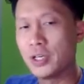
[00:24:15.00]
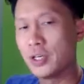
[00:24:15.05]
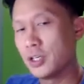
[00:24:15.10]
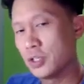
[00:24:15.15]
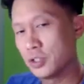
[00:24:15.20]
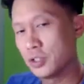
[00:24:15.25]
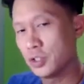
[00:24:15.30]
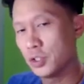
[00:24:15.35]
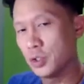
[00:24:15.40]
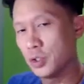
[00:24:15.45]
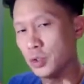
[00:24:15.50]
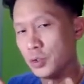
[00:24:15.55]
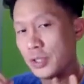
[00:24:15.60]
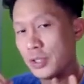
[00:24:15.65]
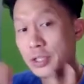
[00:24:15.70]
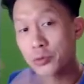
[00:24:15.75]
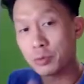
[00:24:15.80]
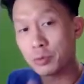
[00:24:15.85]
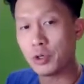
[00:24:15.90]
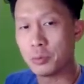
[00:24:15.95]
So
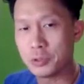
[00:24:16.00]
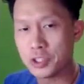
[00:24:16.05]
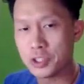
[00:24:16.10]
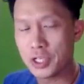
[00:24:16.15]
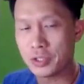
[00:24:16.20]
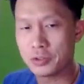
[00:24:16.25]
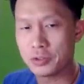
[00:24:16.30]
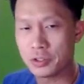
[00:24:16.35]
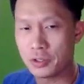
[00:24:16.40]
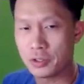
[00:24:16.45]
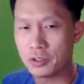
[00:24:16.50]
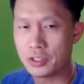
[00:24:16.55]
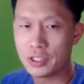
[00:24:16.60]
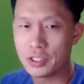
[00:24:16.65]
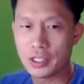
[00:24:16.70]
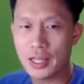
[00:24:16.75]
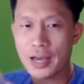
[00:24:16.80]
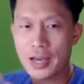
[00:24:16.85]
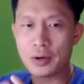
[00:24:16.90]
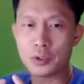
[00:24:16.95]
that's what open channels are. It
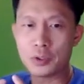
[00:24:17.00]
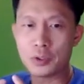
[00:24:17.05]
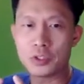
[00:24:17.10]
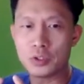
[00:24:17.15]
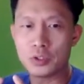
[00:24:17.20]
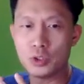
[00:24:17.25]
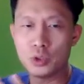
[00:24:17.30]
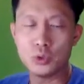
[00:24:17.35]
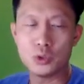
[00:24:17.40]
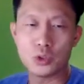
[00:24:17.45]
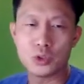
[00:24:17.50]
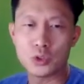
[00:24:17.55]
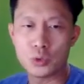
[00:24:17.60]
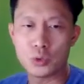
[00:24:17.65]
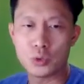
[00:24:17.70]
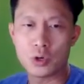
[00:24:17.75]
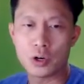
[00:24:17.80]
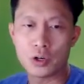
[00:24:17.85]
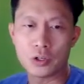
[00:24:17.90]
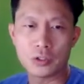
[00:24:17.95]
allows users
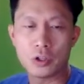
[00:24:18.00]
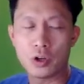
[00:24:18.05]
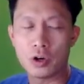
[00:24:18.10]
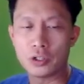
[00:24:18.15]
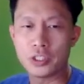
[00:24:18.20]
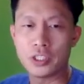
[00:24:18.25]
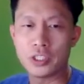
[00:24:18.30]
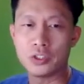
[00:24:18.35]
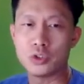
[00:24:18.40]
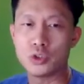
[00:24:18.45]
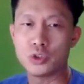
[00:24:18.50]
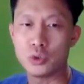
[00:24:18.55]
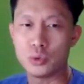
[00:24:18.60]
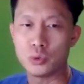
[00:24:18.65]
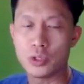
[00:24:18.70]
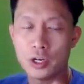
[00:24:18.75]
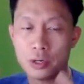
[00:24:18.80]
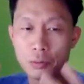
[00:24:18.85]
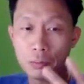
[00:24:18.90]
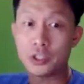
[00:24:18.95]
who aren't logged in to
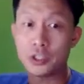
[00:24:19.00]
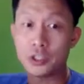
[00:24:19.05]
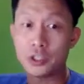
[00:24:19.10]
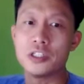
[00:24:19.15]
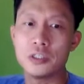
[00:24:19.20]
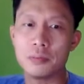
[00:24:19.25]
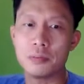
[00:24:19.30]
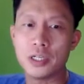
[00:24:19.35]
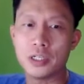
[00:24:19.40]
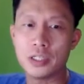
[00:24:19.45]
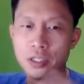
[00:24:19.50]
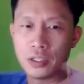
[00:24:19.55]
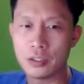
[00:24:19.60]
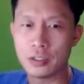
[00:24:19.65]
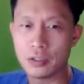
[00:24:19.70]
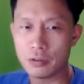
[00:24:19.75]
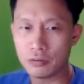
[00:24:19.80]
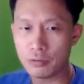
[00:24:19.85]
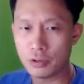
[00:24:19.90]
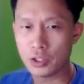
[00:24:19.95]
kind of participate in
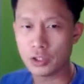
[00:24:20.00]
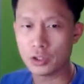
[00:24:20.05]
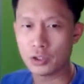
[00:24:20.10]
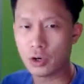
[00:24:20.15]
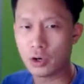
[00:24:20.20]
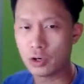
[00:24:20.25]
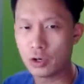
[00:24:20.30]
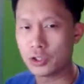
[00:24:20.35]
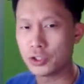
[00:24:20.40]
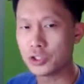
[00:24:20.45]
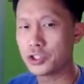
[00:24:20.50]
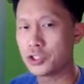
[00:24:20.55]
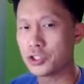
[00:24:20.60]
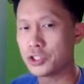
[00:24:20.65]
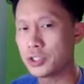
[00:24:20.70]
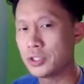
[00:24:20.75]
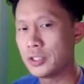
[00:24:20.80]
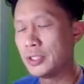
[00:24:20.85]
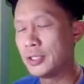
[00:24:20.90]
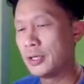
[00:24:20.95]
a very large
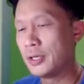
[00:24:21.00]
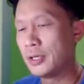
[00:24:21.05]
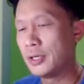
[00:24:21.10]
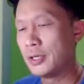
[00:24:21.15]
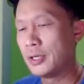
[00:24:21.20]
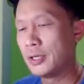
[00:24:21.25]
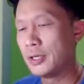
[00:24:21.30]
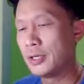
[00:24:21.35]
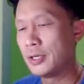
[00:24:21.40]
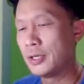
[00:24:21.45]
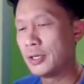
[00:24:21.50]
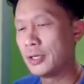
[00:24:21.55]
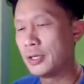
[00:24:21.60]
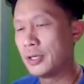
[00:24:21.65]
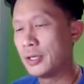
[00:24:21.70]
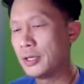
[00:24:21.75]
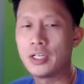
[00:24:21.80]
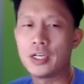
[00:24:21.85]
event.